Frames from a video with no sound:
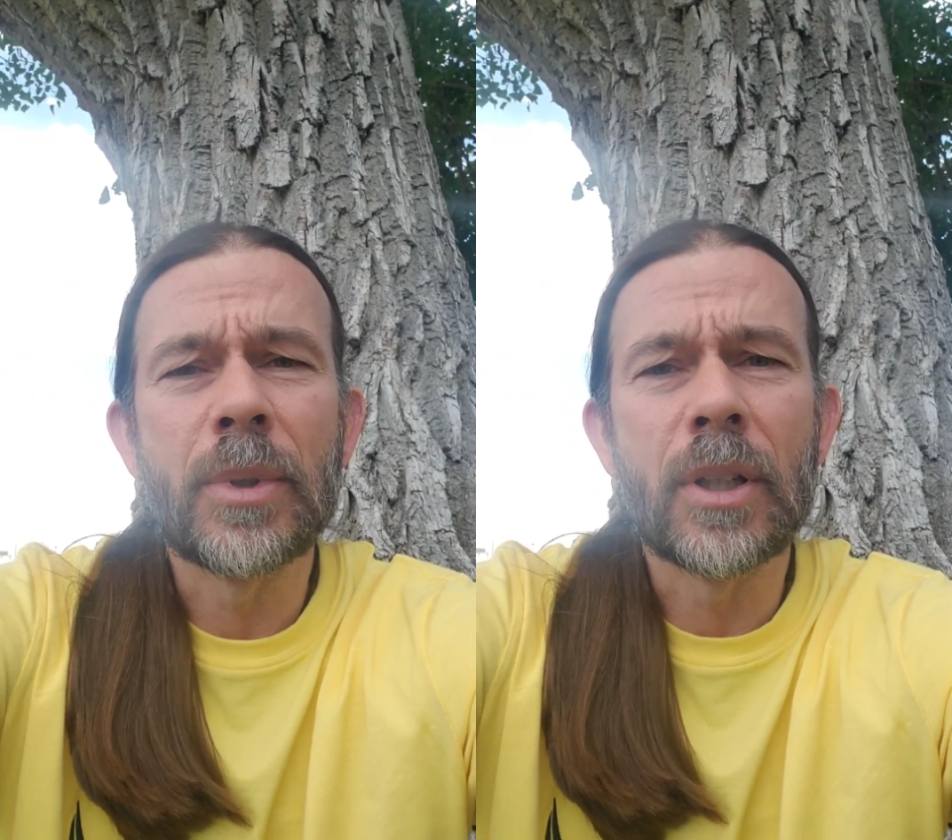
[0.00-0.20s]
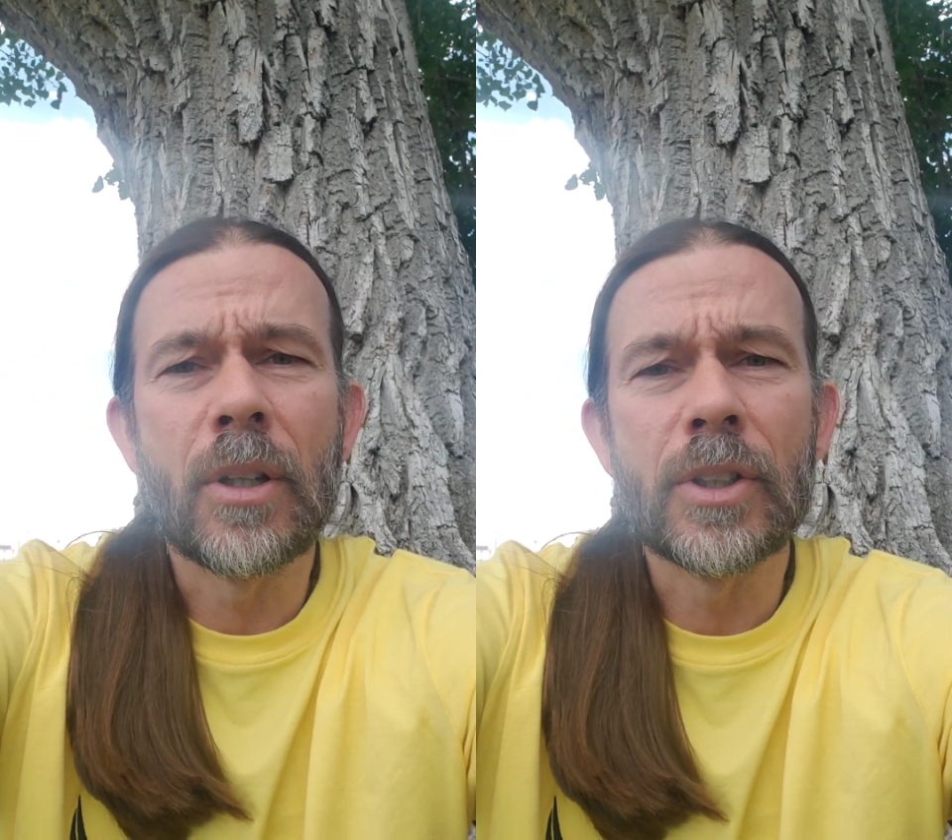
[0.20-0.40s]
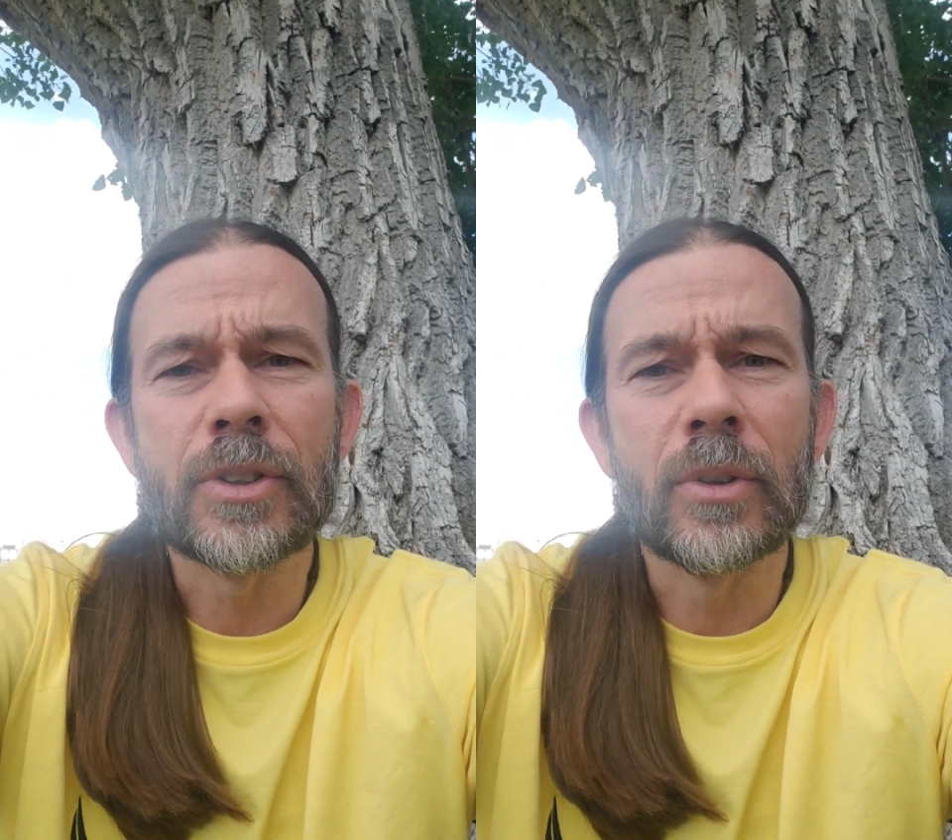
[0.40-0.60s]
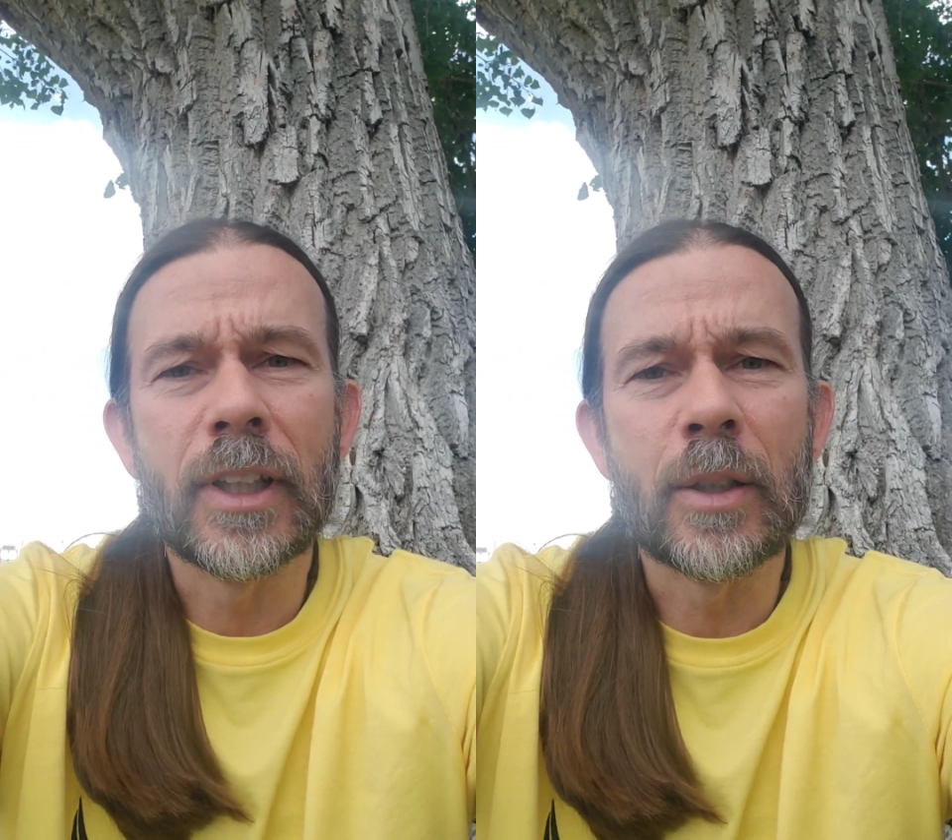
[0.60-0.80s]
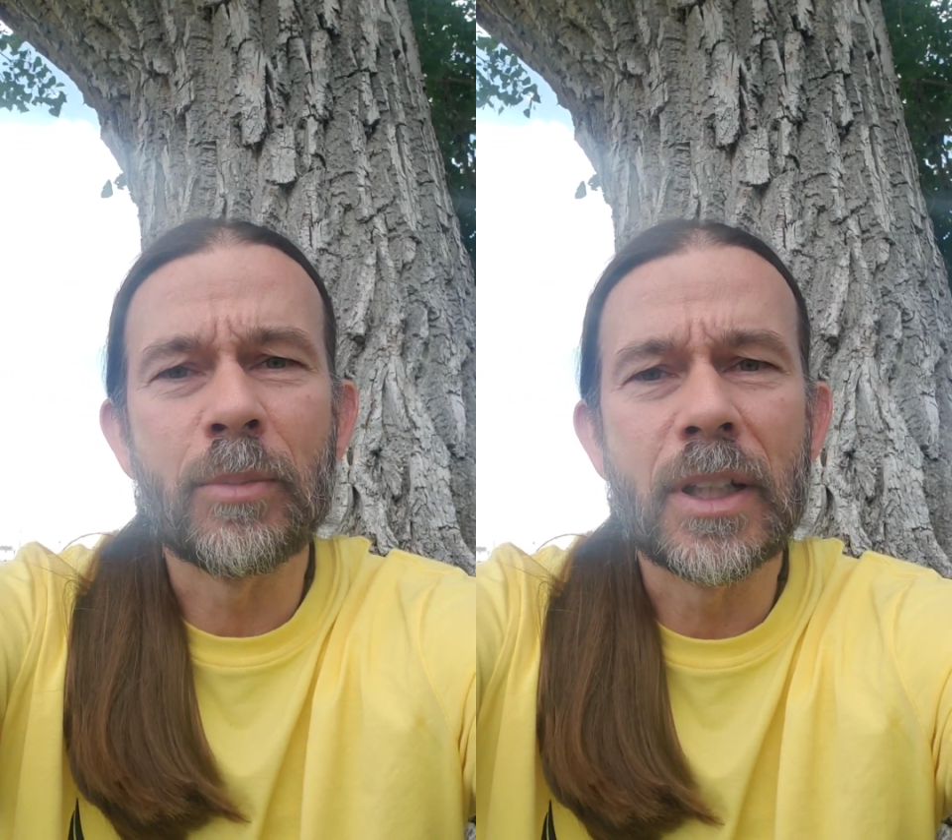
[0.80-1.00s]
but it also
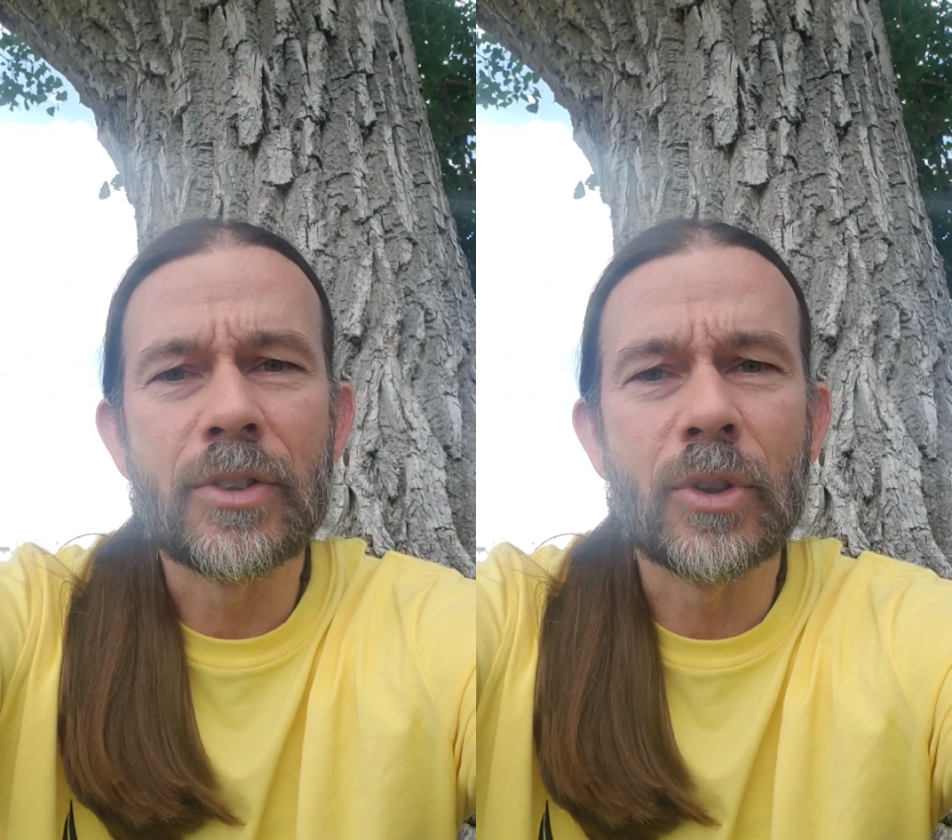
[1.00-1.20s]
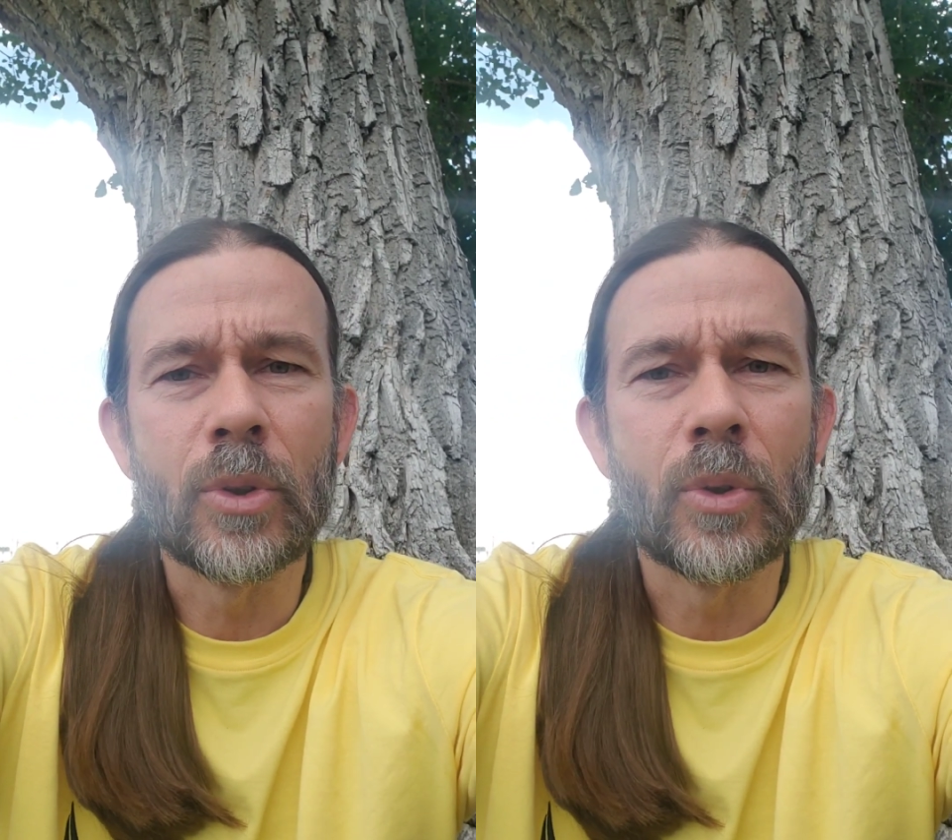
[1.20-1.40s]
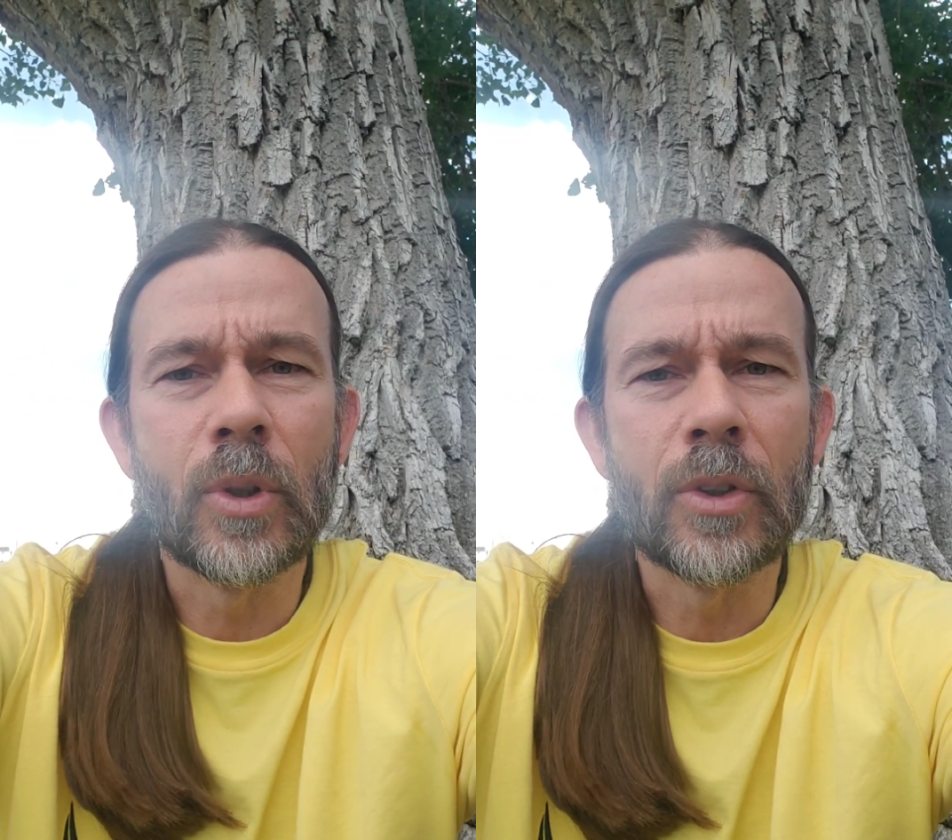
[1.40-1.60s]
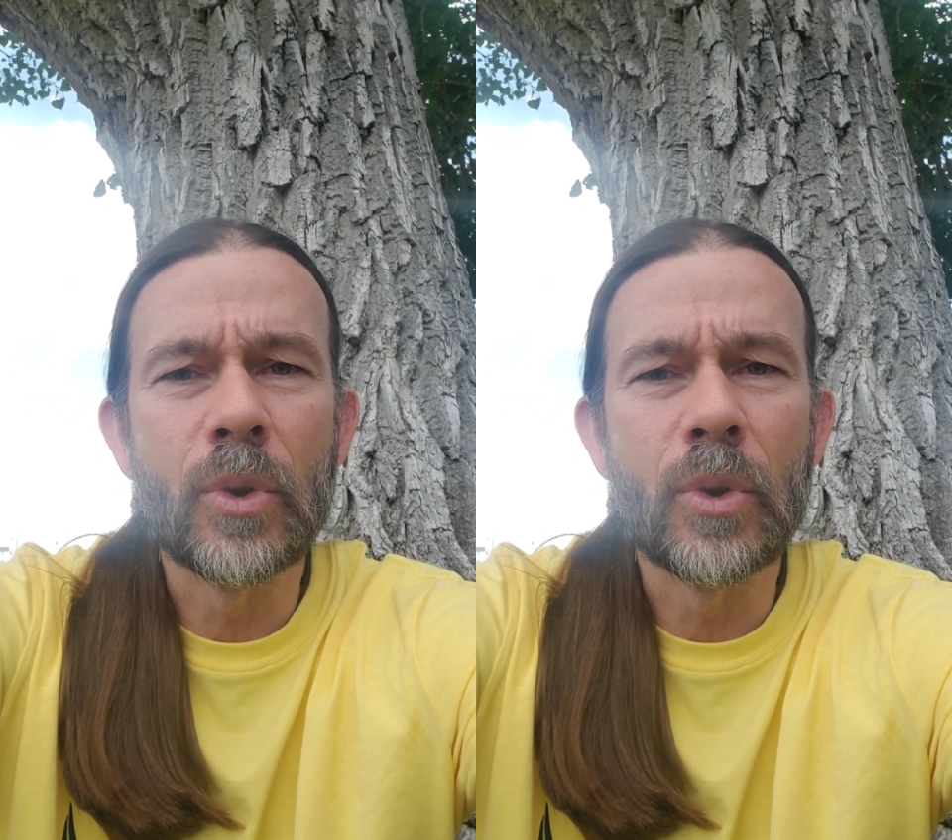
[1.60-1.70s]
led me to